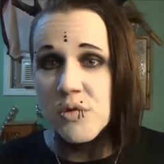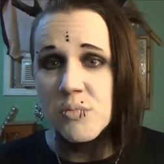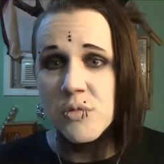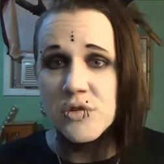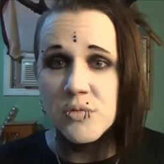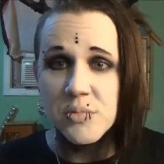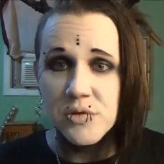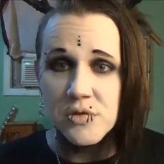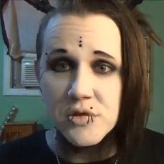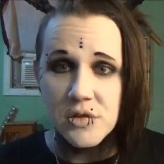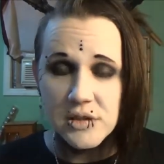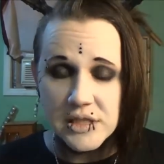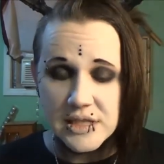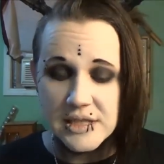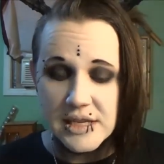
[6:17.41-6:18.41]
multiple
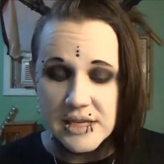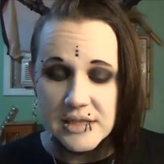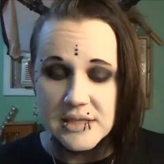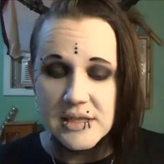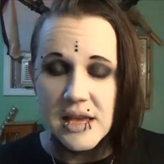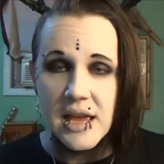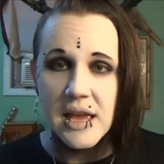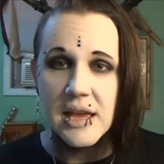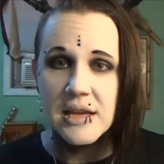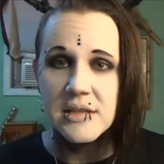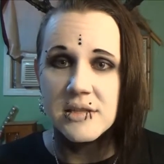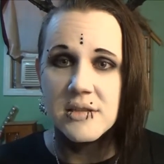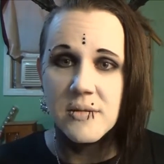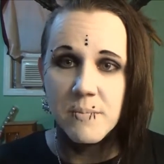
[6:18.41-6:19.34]
listings, and